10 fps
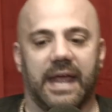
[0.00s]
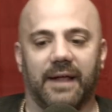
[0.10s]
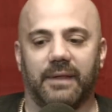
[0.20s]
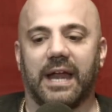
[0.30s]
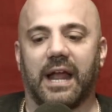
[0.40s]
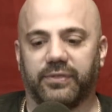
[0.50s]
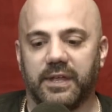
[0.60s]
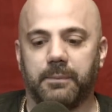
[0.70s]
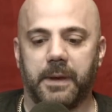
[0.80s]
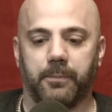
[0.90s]
And I
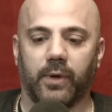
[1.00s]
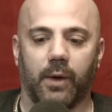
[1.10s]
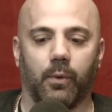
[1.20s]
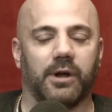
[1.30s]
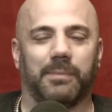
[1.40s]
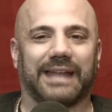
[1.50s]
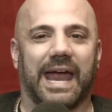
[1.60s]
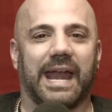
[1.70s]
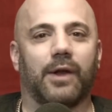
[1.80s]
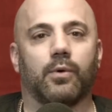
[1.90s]
think people get worried about that,
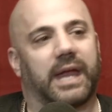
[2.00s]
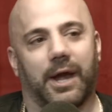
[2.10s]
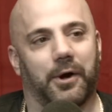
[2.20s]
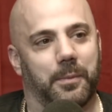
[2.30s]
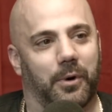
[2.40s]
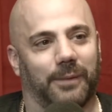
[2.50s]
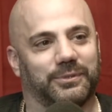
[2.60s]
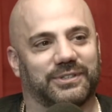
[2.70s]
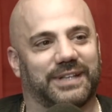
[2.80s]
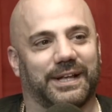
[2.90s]
and I don't care anymore. I'm
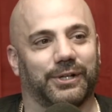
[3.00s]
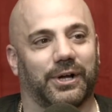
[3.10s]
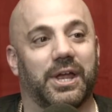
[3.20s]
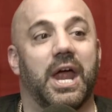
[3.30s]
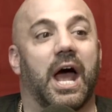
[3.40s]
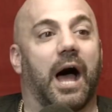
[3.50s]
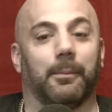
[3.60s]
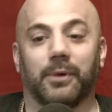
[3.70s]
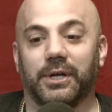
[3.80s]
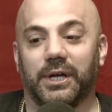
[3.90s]
just like, look,
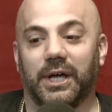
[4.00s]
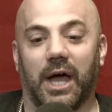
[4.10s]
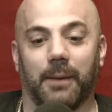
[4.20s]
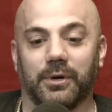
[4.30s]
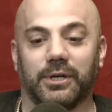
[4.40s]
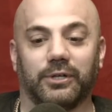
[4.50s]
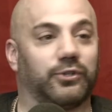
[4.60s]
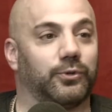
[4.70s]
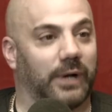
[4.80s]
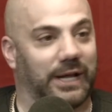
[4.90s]
I'm gonna
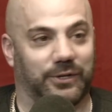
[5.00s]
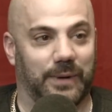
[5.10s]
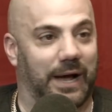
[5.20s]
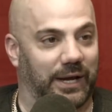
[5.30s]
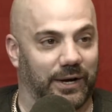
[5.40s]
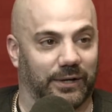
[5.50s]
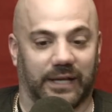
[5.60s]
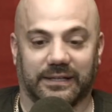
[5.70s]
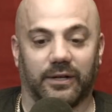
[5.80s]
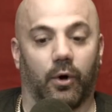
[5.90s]
do what I do out here.
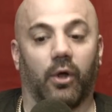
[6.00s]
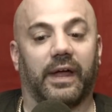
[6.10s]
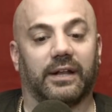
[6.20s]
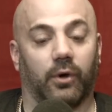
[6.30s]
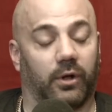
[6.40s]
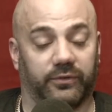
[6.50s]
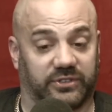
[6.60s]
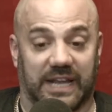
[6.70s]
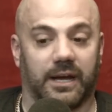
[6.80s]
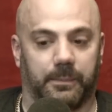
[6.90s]
Like all
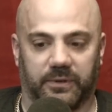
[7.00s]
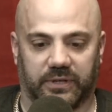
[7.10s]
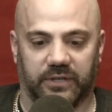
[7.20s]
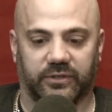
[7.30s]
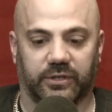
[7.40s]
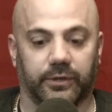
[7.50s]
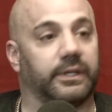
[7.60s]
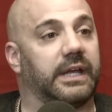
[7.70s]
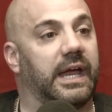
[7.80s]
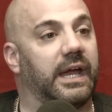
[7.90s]
stand up is
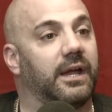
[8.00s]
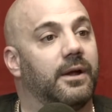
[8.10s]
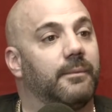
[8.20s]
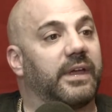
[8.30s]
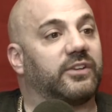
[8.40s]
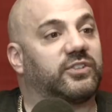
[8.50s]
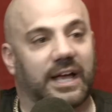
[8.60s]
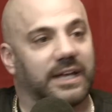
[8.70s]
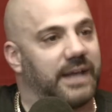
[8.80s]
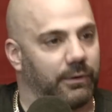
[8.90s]
clearly a
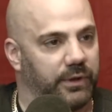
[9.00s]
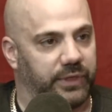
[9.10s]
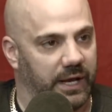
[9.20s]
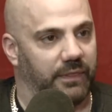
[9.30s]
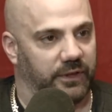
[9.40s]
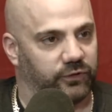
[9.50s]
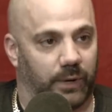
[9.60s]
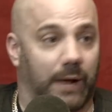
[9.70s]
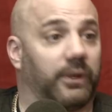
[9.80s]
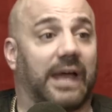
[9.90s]
secondary thing on this
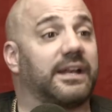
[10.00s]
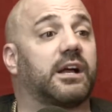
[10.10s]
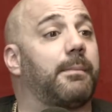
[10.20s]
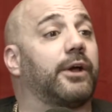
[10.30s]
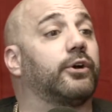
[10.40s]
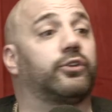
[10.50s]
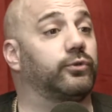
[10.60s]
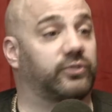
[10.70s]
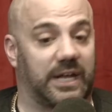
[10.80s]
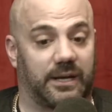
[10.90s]
one. I didn't come out here to do
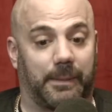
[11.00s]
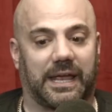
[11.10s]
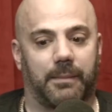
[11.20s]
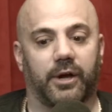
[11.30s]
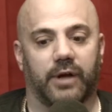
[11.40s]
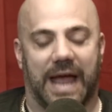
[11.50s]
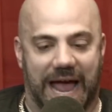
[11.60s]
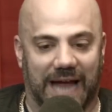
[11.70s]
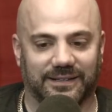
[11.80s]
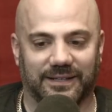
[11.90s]
stand up. I came out here to
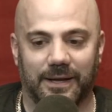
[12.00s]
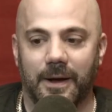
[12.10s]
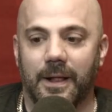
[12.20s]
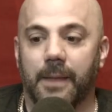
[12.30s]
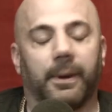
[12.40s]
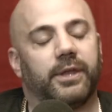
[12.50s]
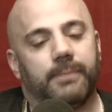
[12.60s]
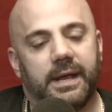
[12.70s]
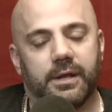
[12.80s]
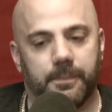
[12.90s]
act. But you
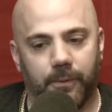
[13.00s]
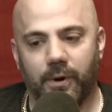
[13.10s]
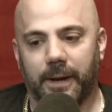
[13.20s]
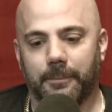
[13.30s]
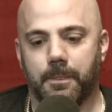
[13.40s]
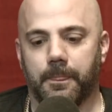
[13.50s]
made a good point.